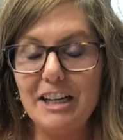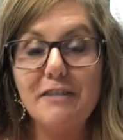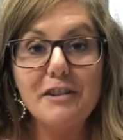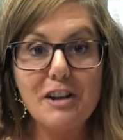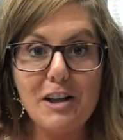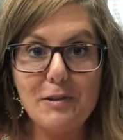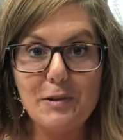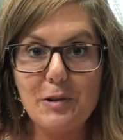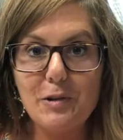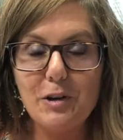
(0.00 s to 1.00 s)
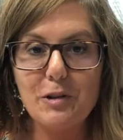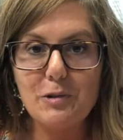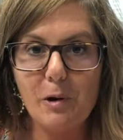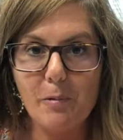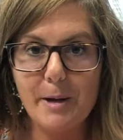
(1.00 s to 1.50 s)
If you're not local, go to
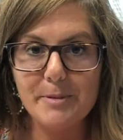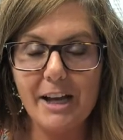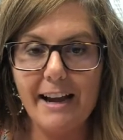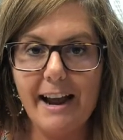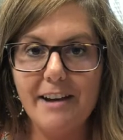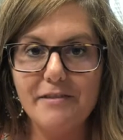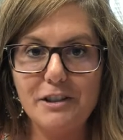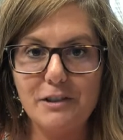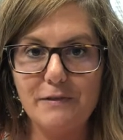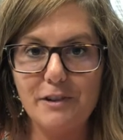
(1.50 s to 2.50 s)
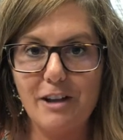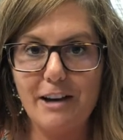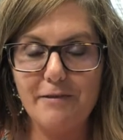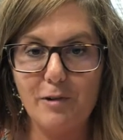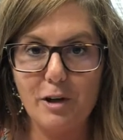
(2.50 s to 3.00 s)
our website at vision for life
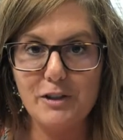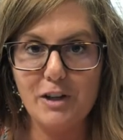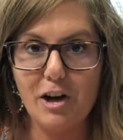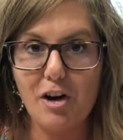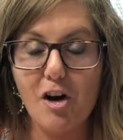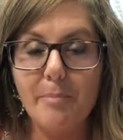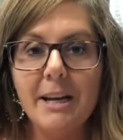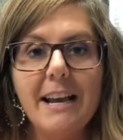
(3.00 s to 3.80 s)
works dot com.